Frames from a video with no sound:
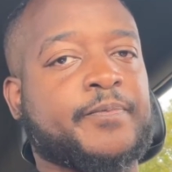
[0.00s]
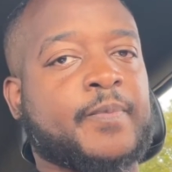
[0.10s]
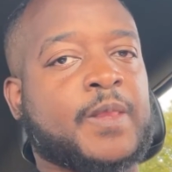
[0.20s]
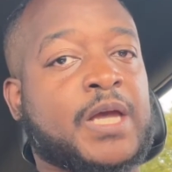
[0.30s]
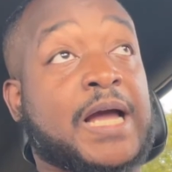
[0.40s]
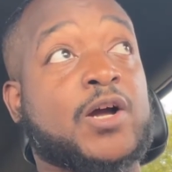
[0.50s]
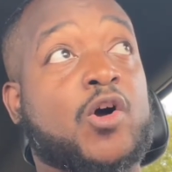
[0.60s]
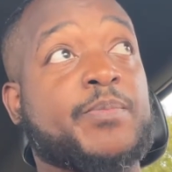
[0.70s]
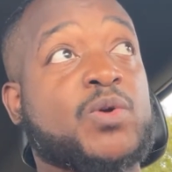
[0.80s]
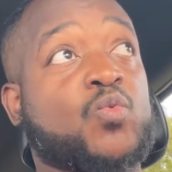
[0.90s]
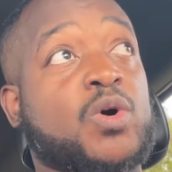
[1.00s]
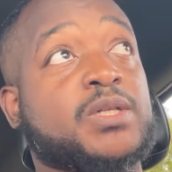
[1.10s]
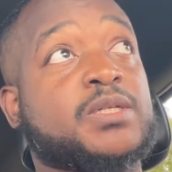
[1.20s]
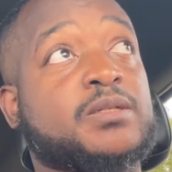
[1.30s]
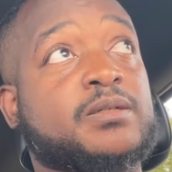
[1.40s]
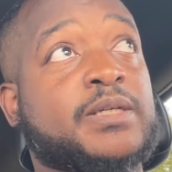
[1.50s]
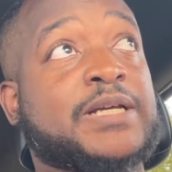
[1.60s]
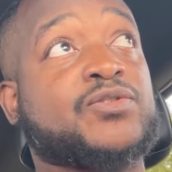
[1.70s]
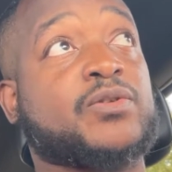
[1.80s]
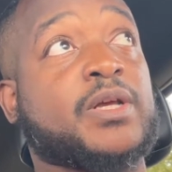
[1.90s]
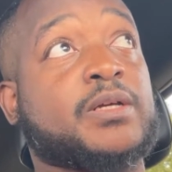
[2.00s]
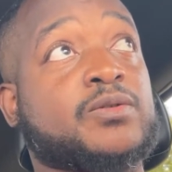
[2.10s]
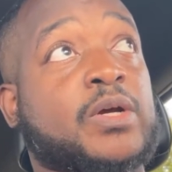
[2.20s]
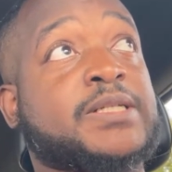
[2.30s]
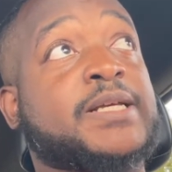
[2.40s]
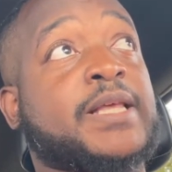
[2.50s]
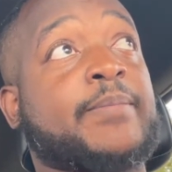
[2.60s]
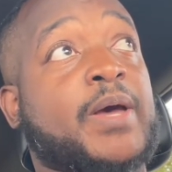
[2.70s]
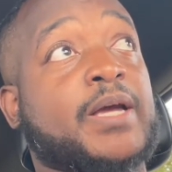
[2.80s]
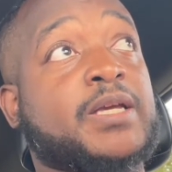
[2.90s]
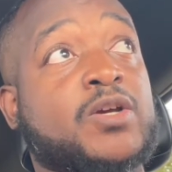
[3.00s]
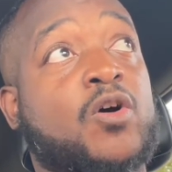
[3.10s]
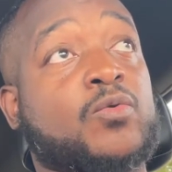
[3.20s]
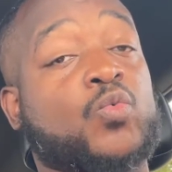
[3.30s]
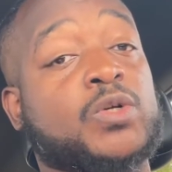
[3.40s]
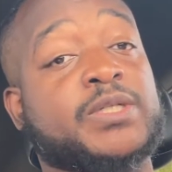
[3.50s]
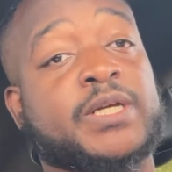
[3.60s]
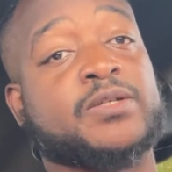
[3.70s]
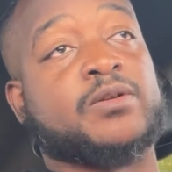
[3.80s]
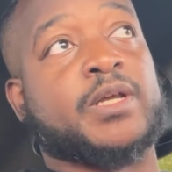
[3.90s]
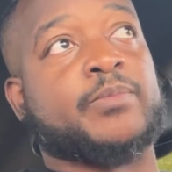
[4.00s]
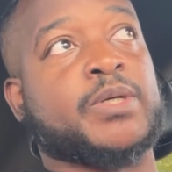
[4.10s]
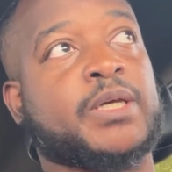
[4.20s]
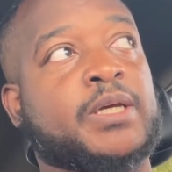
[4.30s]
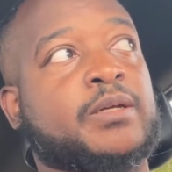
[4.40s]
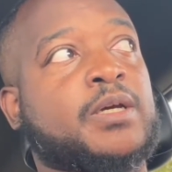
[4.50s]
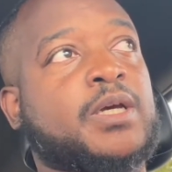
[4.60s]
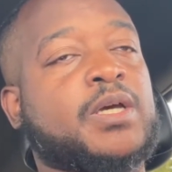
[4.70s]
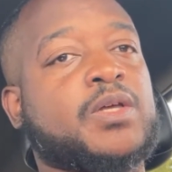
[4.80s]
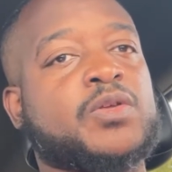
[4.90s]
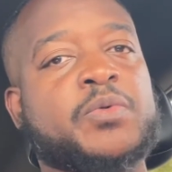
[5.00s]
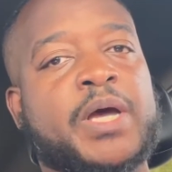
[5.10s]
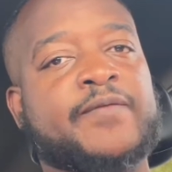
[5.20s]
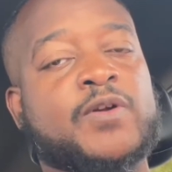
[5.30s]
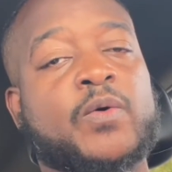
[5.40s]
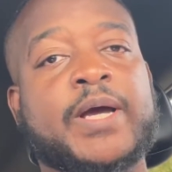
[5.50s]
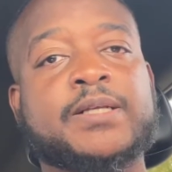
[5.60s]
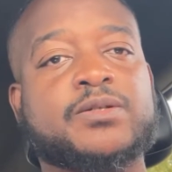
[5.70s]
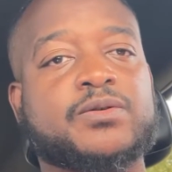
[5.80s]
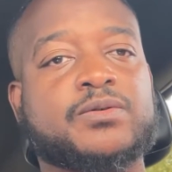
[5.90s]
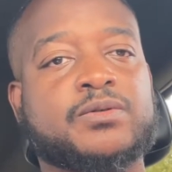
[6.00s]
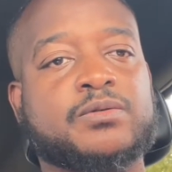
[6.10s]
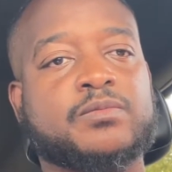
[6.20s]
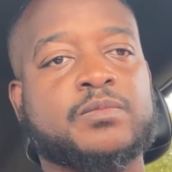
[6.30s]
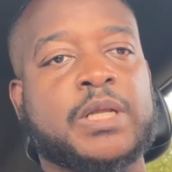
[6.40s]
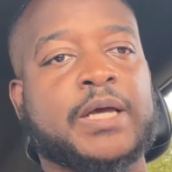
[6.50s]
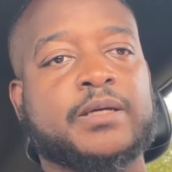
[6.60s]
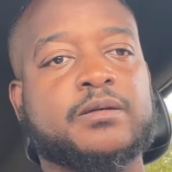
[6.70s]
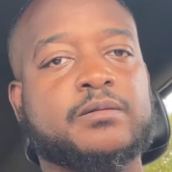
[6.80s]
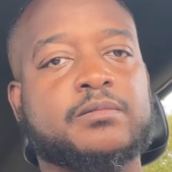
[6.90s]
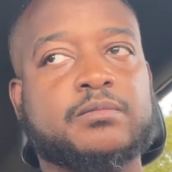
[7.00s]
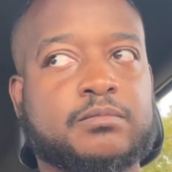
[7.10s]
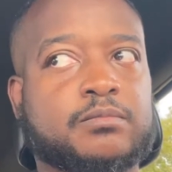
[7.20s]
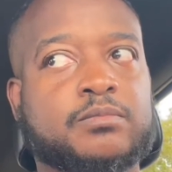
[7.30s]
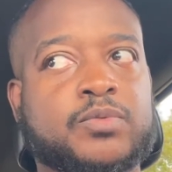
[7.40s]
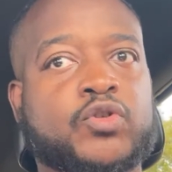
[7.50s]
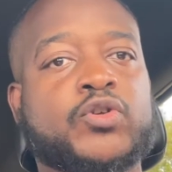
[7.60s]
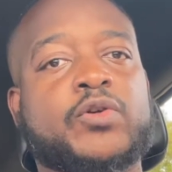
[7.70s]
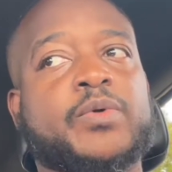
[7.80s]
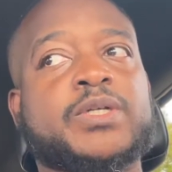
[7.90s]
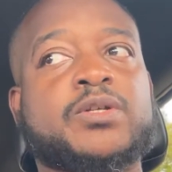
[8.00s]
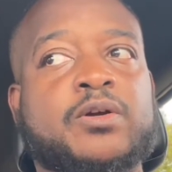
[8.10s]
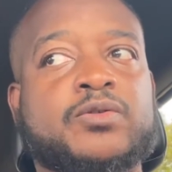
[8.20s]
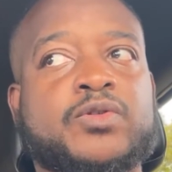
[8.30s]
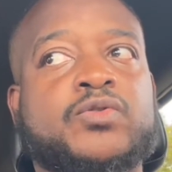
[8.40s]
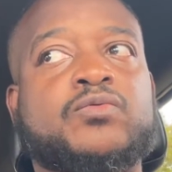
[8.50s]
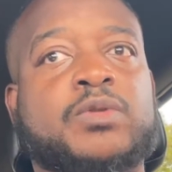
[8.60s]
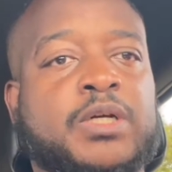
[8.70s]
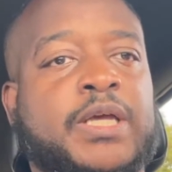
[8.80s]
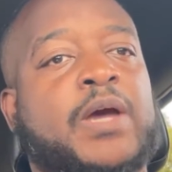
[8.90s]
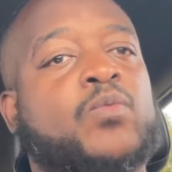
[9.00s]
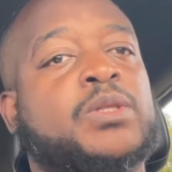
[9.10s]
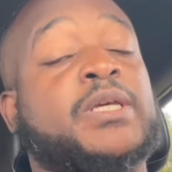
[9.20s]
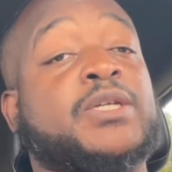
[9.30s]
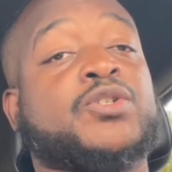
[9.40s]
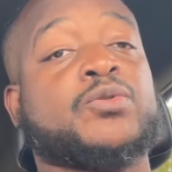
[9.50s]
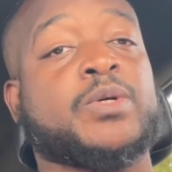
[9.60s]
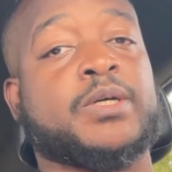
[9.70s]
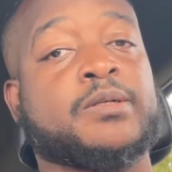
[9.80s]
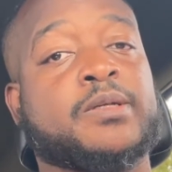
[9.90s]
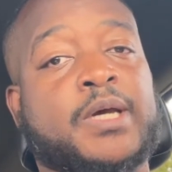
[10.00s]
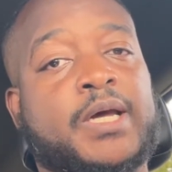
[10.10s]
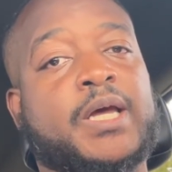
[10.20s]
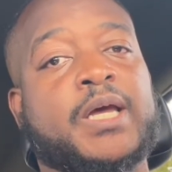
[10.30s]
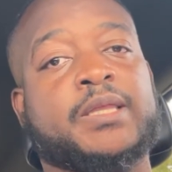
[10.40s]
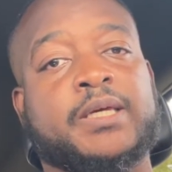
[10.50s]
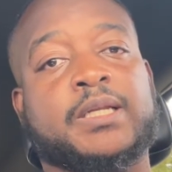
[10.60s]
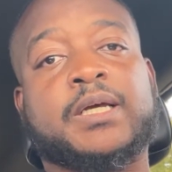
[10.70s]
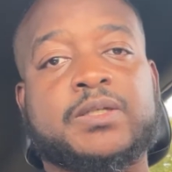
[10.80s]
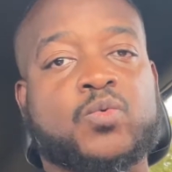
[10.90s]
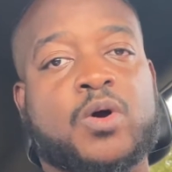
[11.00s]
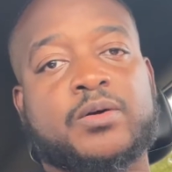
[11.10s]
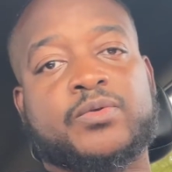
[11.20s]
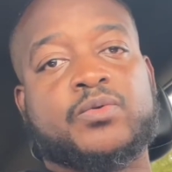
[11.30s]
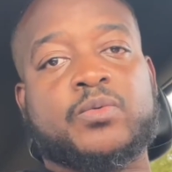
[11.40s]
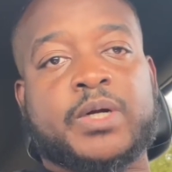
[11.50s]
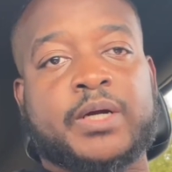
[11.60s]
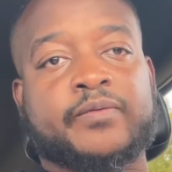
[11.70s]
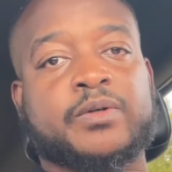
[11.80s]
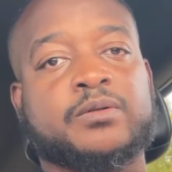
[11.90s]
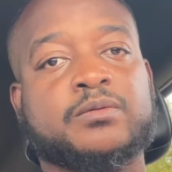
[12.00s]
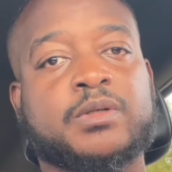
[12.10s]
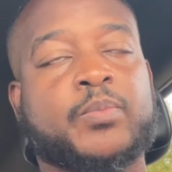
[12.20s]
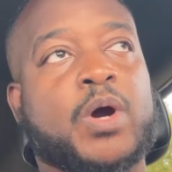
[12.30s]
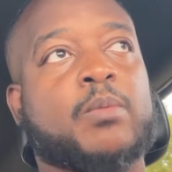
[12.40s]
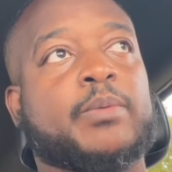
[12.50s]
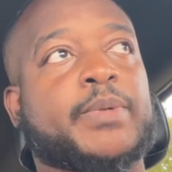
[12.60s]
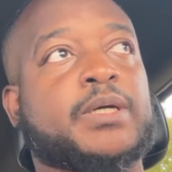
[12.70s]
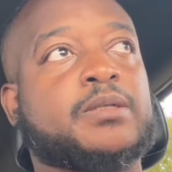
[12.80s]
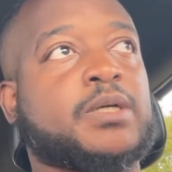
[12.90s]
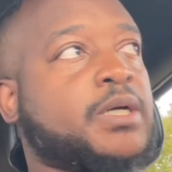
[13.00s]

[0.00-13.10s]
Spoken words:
The guy called me once yesterday, so I take that back. He called once yesterday, but again, you have no answers. Like, do your research, look at what the issue is, and then let's walk through whatever the problem is.